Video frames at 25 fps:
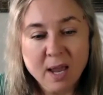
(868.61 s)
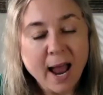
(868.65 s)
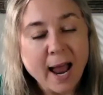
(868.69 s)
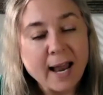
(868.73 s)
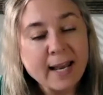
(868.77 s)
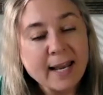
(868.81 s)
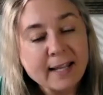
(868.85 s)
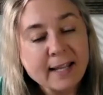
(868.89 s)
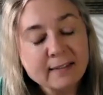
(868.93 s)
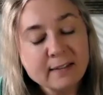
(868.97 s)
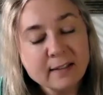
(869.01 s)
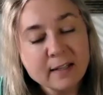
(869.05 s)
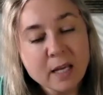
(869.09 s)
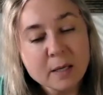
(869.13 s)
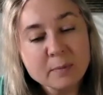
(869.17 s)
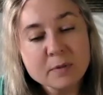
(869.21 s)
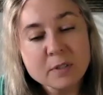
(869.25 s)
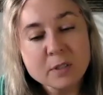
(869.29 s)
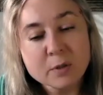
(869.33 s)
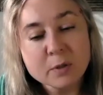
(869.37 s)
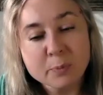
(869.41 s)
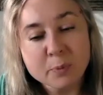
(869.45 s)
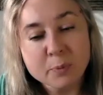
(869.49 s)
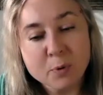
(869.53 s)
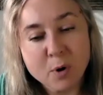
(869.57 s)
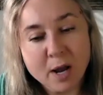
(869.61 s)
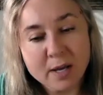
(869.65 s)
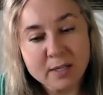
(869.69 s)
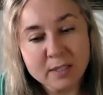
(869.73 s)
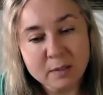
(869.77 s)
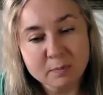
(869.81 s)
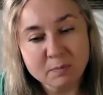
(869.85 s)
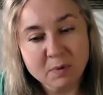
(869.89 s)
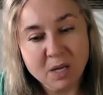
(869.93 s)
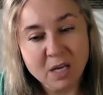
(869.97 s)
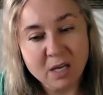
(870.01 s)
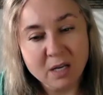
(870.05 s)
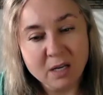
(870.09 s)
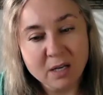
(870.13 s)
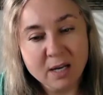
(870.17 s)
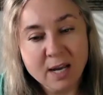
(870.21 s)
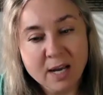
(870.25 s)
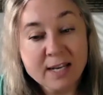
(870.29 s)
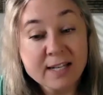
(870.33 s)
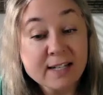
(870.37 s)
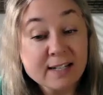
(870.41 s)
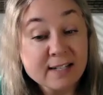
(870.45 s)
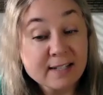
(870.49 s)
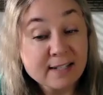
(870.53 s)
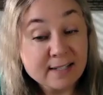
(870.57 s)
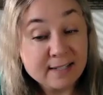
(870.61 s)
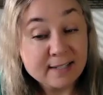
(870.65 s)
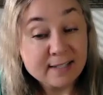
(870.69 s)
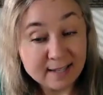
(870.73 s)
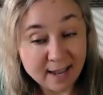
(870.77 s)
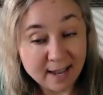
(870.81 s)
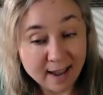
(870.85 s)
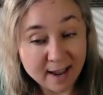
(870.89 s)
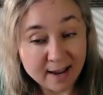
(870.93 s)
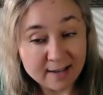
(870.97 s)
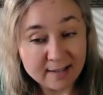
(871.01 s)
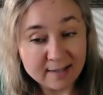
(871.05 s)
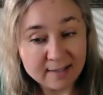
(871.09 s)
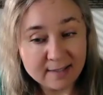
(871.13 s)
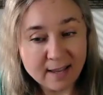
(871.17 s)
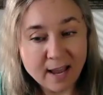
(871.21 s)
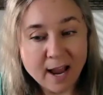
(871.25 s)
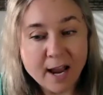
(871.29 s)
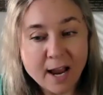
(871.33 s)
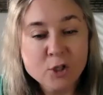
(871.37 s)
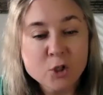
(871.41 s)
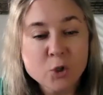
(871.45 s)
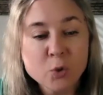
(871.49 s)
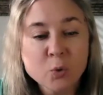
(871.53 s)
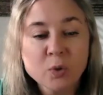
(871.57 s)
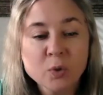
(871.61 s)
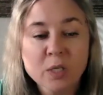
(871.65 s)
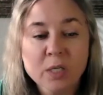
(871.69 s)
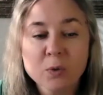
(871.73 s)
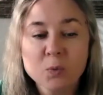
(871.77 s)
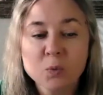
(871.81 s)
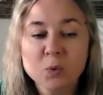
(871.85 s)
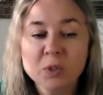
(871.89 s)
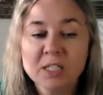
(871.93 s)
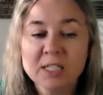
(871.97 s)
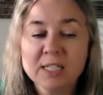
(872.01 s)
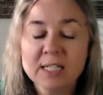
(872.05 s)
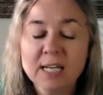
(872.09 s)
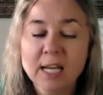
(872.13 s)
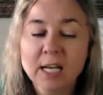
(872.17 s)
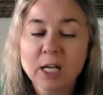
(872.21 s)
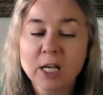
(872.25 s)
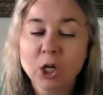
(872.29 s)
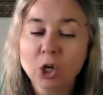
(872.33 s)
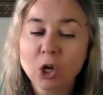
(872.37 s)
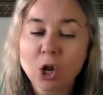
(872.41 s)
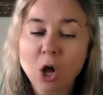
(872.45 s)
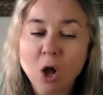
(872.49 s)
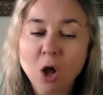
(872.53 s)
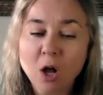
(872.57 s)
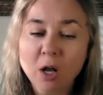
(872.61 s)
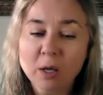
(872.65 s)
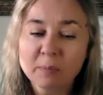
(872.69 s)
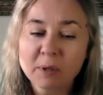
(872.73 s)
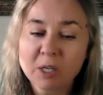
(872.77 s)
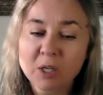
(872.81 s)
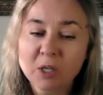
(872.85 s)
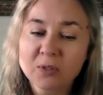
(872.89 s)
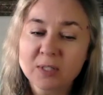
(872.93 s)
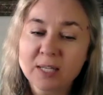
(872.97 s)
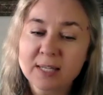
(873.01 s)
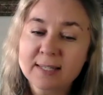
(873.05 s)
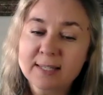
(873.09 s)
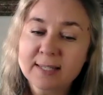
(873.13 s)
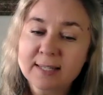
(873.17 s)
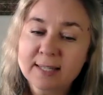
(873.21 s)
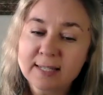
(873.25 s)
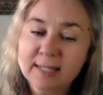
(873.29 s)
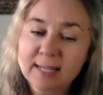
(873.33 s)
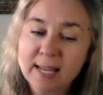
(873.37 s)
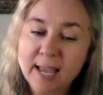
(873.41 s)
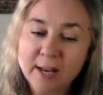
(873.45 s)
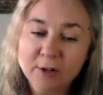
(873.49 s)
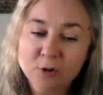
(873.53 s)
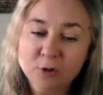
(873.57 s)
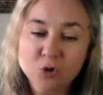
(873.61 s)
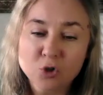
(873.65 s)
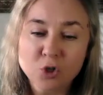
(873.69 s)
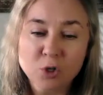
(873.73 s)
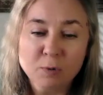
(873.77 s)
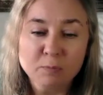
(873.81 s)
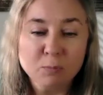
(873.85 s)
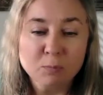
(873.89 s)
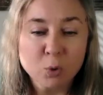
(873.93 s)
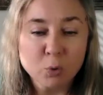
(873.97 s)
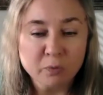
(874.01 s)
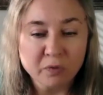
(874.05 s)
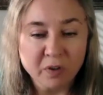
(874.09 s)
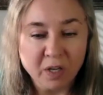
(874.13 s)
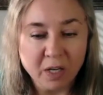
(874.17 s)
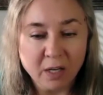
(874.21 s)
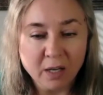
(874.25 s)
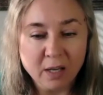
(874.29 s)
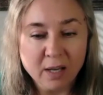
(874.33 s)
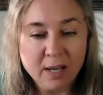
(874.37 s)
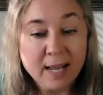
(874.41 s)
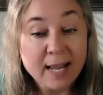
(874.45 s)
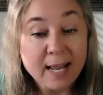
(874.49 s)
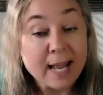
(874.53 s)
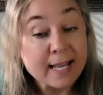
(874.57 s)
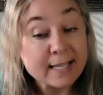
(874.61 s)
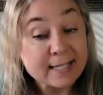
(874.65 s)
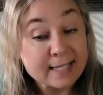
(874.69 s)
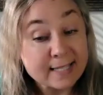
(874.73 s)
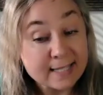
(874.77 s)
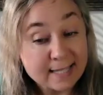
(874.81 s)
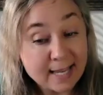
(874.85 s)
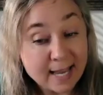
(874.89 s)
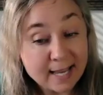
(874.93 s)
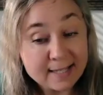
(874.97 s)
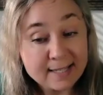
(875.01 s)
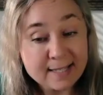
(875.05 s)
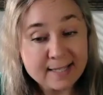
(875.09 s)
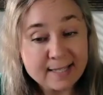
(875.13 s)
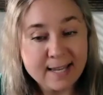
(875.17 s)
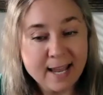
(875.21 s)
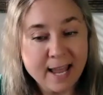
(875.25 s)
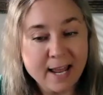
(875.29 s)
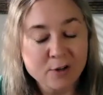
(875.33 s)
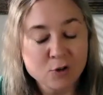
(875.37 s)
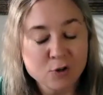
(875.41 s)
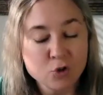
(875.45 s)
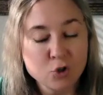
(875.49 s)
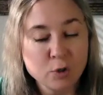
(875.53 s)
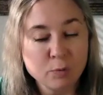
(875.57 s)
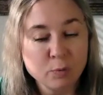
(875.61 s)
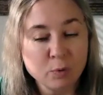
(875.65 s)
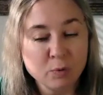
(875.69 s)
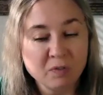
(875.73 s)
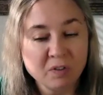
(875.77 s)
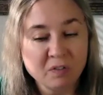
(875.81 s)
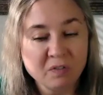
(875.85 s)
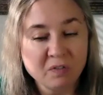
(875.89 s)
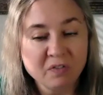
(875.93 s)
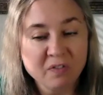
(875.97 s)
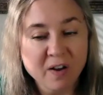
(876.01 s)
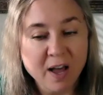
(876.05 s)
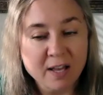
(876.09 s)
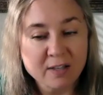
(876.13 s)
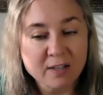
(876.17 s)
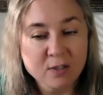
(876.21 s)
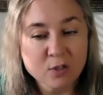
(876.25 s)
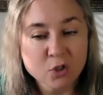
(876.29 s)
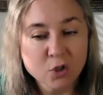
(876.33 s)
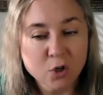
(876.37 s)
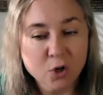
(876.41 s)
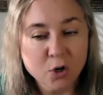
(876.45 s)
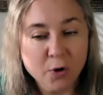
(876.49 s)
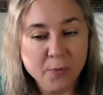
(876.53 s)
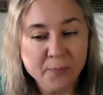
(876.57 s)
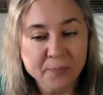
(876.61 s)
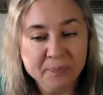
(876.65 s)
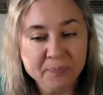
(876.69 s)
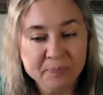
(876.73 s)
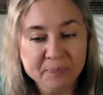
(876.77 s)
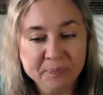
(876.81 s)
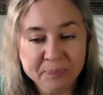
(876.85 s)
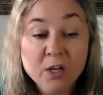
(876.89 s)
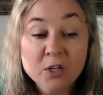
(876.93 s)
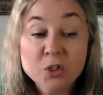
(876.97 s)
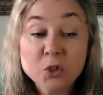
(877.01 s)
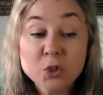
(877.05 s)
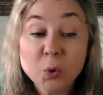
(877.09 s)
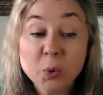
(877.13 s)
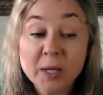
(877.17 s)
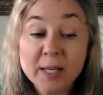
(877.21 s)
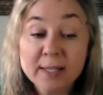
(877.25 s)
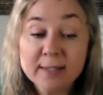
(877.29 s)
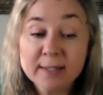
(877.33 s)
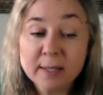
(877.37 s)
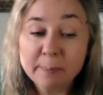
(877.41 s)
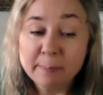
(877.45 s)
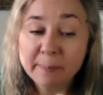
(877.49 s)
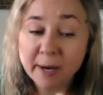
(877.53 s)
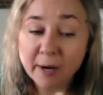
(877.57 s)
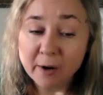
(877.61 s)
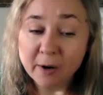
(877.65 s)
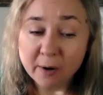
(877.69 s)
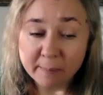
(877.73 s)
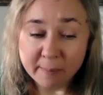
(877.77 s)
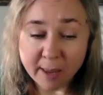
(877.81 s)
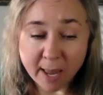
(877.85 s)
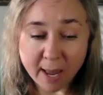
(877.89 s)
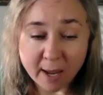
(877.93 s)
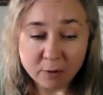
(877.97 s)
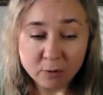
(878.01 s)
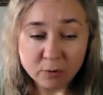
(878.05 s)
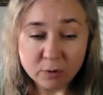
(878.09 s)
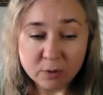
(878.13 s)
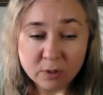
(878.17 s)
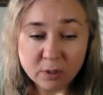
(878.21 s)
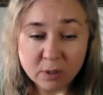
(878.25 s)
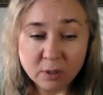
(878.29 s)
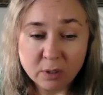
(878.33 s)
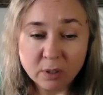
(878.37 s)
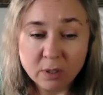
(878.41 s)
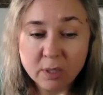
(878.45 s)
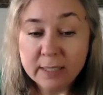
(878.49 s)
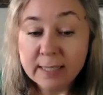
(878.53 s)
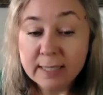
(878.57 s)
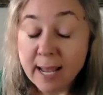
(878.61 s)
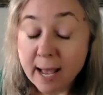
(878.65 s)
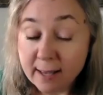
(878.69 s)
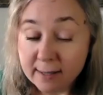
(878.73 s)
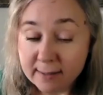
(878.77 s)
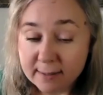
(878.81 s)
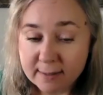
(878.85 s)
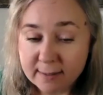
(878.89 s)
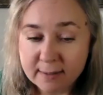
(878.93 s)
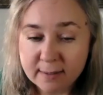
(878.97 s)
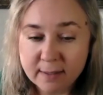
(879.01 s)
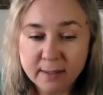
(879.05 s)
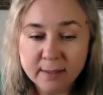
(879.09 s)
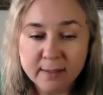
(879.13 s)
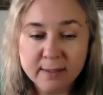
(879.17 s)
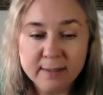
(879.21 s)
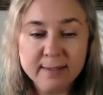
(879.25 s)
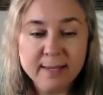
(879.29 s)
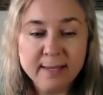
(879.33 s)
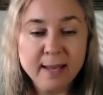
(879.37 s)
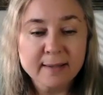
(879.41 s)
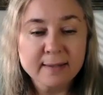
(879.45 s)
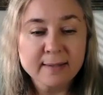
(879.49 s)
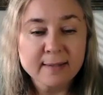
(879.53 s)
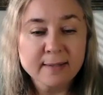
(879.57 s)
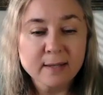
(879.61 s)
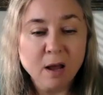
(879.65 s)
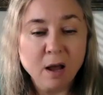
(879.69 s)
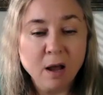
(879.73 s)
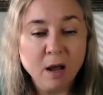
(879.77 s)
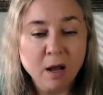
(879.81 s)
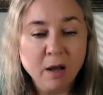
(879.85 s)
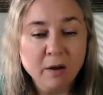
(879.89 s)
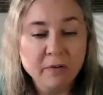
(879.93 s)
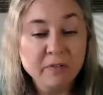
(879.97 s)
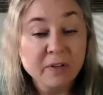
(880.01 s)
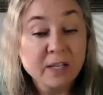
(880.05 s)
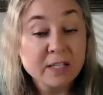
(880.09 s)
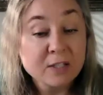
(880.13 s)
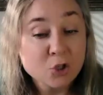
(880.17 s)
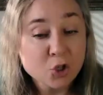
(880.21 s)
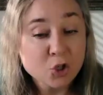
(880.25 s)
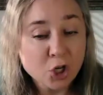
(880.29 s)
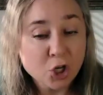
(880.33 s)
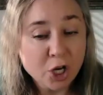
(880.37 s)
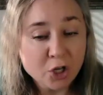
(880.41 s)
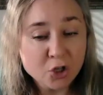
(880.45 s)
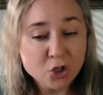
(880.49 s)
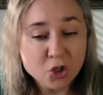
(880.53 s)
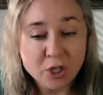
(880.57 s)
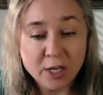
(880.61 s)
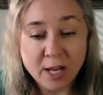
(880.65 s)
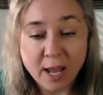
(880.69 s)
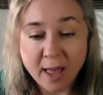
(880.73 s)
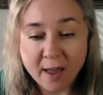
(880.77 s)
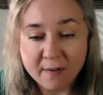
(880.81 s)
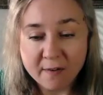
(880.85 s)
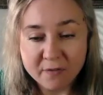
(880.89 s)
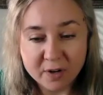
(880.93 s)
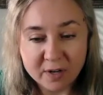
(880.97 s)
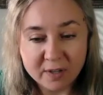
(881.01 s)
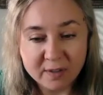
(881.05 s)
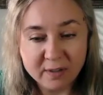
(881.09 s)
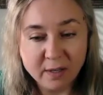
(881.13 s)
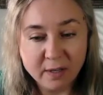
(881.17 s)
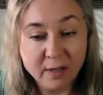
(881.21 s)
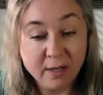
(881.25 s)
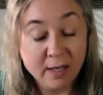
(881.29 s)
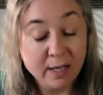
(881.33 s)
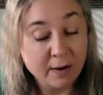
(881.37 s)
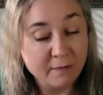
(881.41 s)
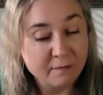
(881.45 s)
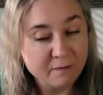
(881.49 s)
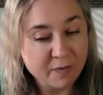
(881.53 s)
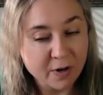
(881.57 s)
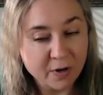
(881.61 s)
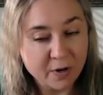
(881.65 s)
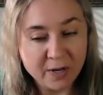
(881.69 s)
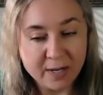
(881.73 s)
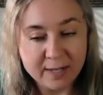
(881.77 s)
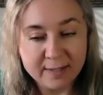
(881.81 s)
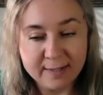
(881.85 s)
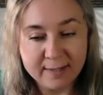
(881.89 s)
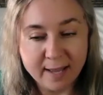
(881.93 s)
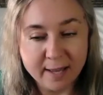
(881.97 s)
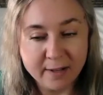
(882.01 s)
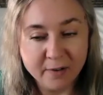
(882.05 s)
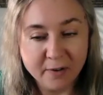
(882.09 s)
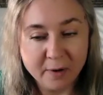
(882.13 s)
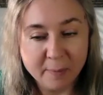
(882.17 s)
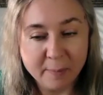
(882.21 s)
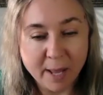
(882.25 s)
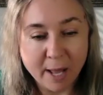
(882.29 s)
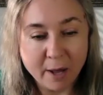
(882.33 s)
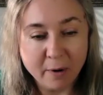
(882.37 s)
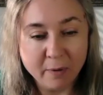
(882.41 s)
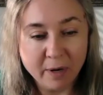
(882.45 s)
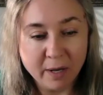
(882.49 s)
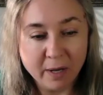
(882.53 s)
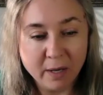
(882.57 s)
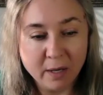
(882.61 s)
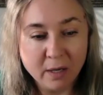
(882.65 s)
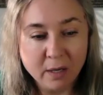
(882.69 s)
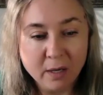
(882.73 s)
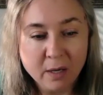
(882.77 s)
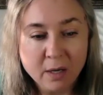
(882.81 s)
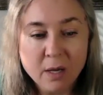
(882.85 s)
I let the game surprise me. And in this case, I knew that it wouldn't take long because I see the energy moving and sense the energy moving faster. So is it paramount? Yes, in the sense of it's changing everything, and I'm very excited about it.